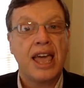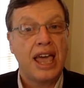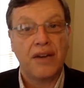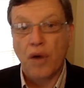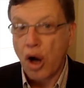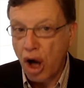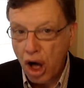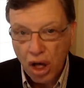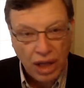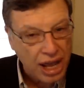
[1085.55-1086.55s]
have
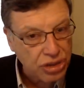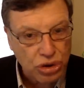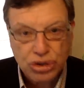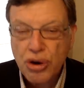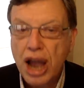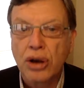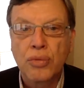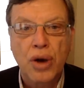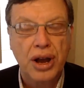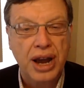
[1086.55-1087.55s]
all had their
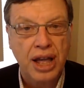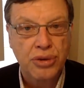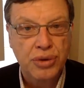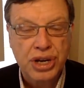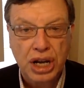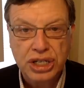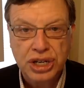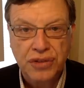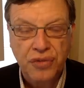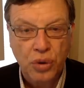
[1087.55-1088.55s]
trial run on the
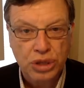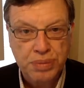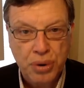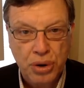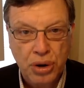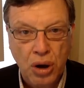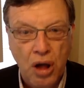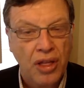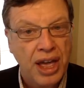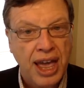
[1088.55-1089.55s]
reduction in force
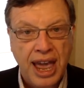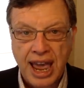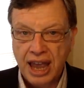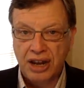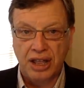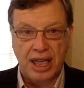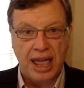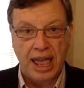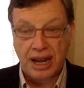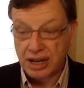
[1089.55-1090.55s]
protocol and
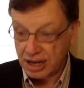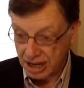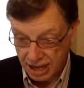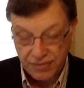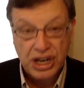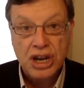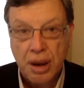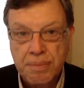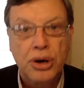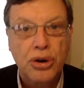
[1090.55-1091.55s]
giving
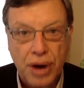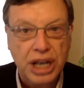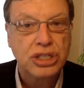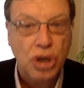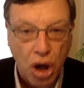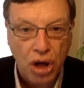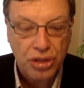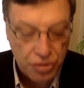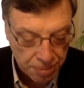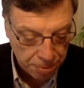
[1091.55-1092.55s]
number grades to all
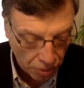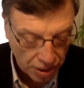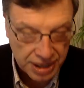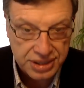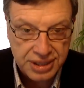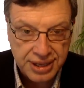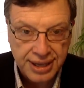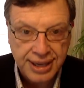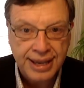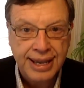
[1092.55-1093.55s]
their employees.
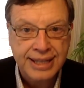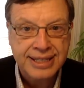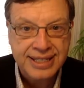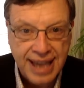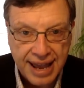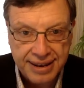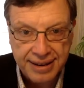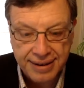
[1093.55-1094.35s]
It's set.